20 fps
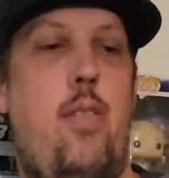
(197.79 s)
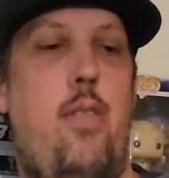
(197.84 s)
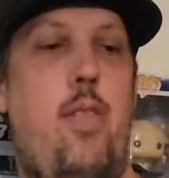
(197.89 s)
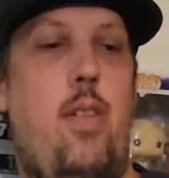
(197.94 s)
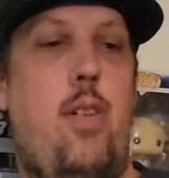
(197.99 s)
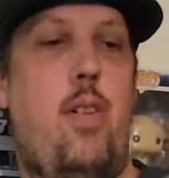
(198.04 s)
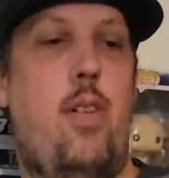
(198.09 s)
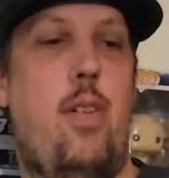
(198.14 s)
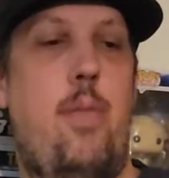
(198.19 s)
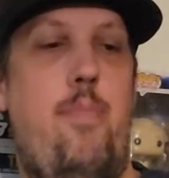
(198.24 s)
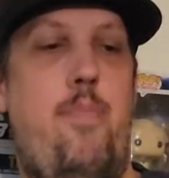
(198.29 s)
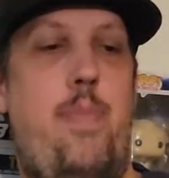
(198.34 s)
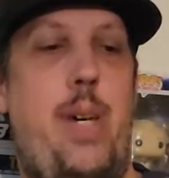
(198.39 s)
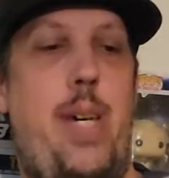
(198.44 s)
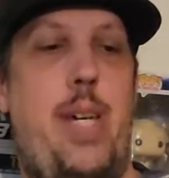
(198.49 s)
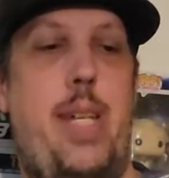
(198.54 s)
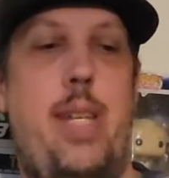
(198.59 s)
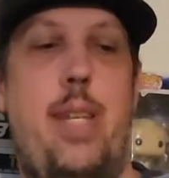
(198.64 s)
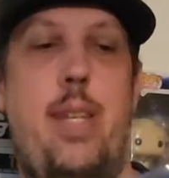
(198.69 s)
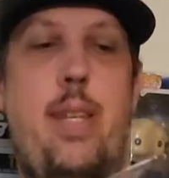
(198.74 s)
Really hard to
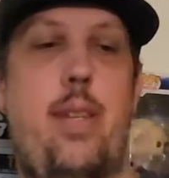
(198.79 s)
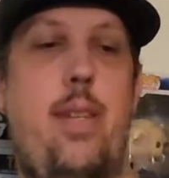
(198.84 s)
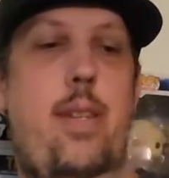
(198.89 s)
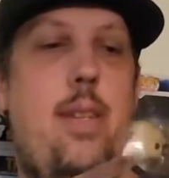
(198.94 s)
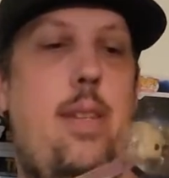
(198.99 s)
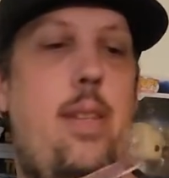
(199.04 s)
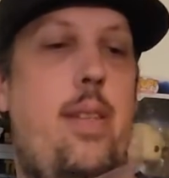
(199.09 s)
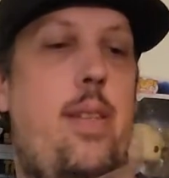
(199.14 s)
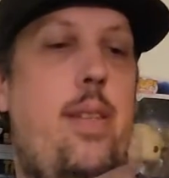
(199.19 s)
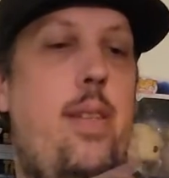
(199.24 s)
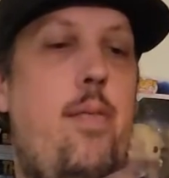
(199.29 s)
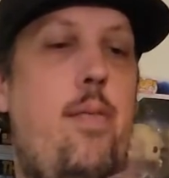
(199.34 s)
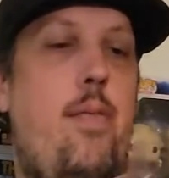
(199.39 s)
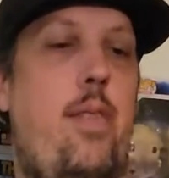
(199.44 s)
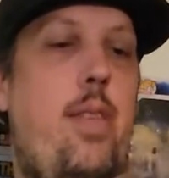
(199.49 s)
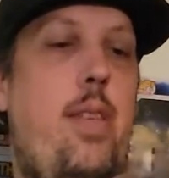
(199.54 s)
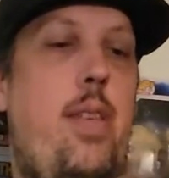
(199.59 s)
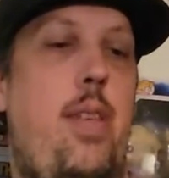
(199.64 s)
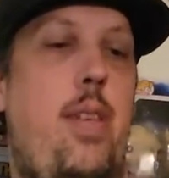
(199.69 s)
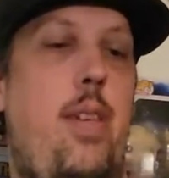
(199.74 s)
bend.
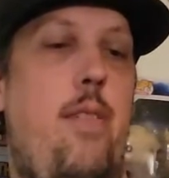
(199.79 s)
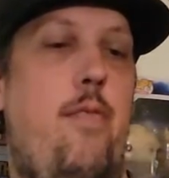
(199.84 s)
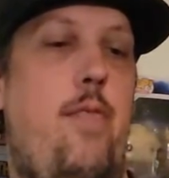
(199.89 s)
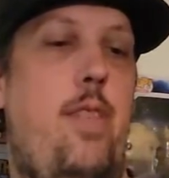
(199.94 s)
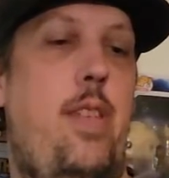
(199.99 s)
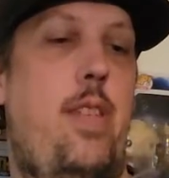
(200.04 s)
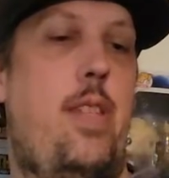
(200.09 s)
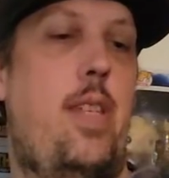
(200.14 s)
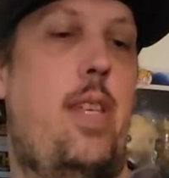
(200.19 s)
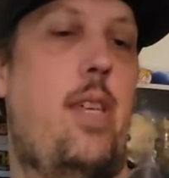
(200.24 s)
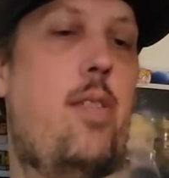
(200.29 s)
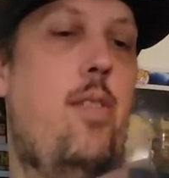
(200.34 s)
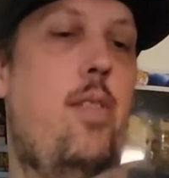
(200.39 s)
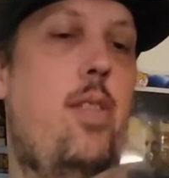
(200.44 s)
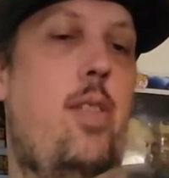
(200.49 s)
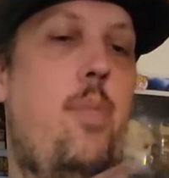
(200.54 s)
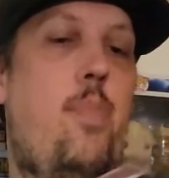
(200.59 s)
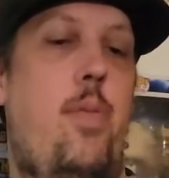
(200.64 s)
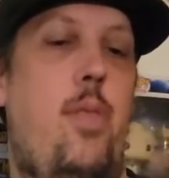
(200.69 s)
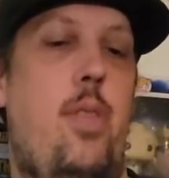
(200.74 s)
Really iffy. It's like, how are
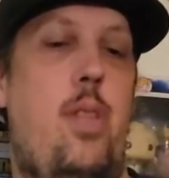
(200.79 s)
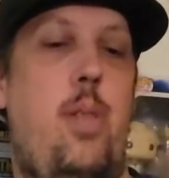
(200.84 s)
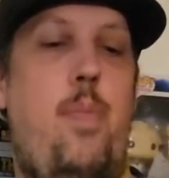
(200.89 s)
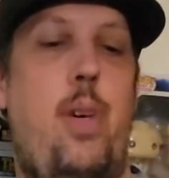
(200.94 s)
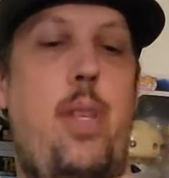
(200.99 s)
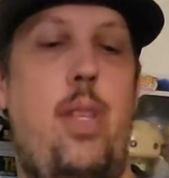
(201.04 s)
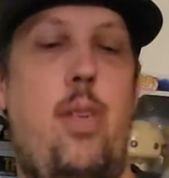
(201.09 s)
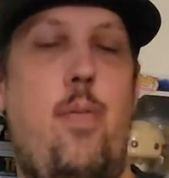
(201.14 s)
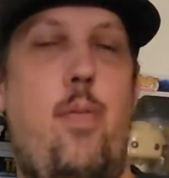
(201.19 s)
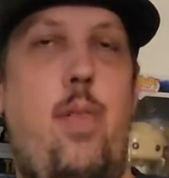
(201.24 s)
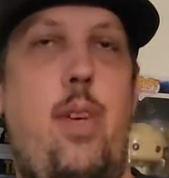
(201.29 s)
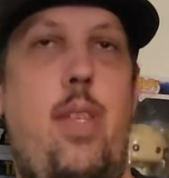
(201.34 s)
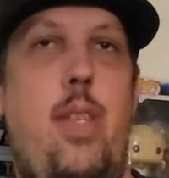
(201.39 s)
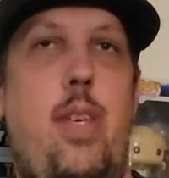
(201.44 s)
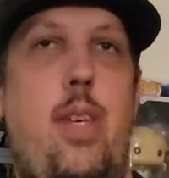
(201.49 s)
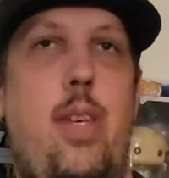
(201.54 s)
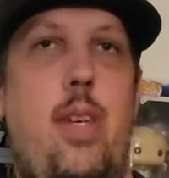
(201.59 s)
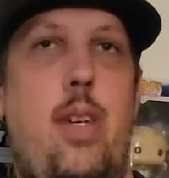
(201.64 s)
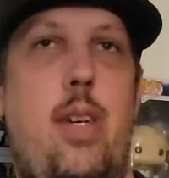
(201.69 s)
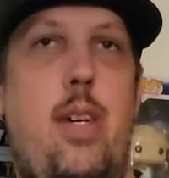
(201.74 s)
supposed to bend the way
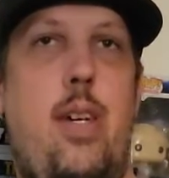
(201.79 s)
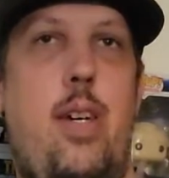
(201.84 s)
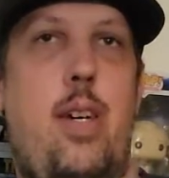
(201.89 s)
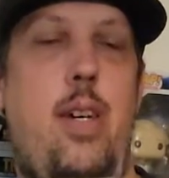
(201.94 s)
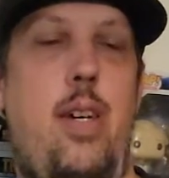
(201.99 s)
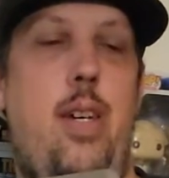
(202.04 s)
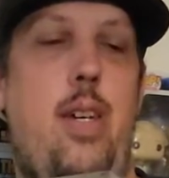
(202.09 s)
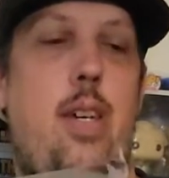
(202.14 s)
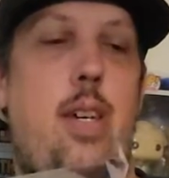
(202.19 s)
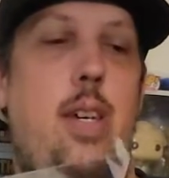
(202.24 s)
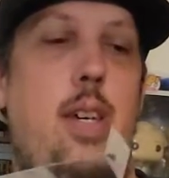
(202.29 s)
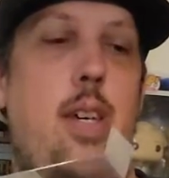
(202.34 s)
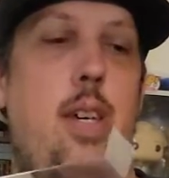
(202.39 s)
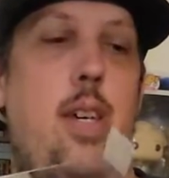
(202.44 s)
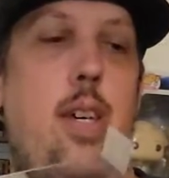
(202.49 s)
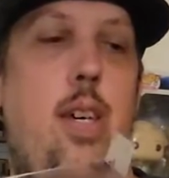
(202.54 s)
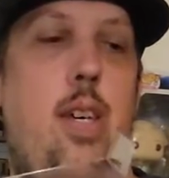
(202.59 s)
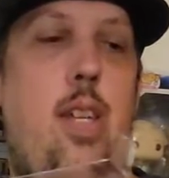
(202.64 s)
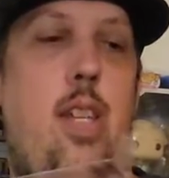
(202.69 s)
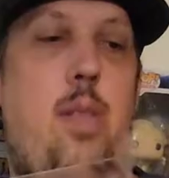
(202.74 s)
they... Uh,
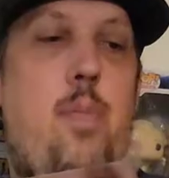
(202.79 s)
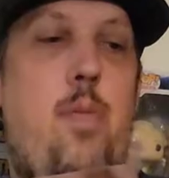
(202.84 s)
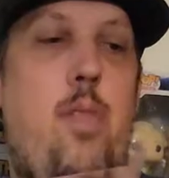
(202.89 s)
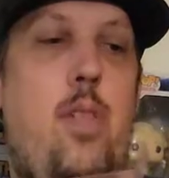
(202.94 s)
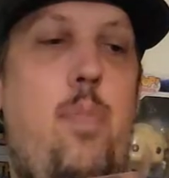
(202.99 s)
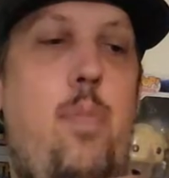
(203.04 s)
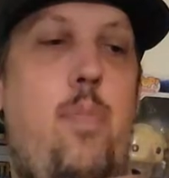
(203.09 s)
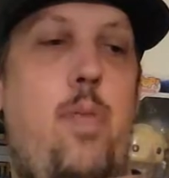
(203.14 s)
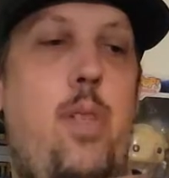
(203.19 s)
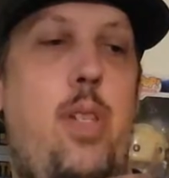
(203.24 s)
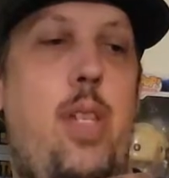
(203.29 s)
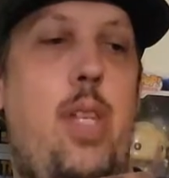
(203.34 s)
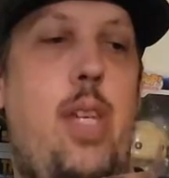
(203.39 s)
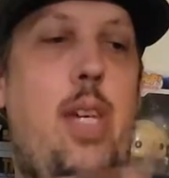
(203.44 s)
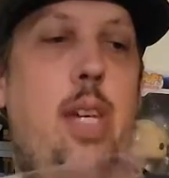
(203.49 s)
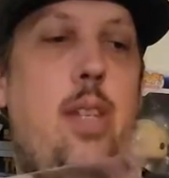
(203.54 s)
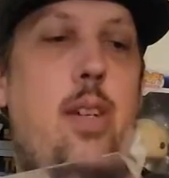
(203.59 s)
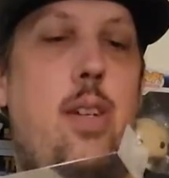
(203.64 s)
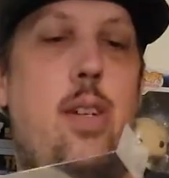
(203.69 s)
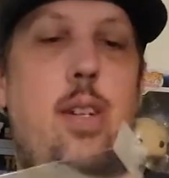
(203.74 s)
it's supposed to be put
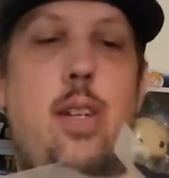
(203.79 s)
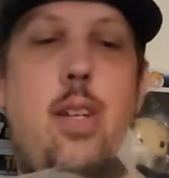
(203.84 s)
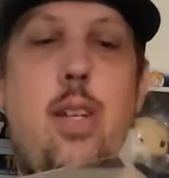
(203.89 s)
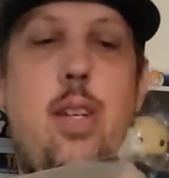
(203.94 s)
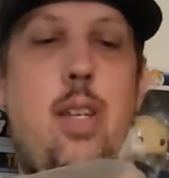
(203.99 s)
together.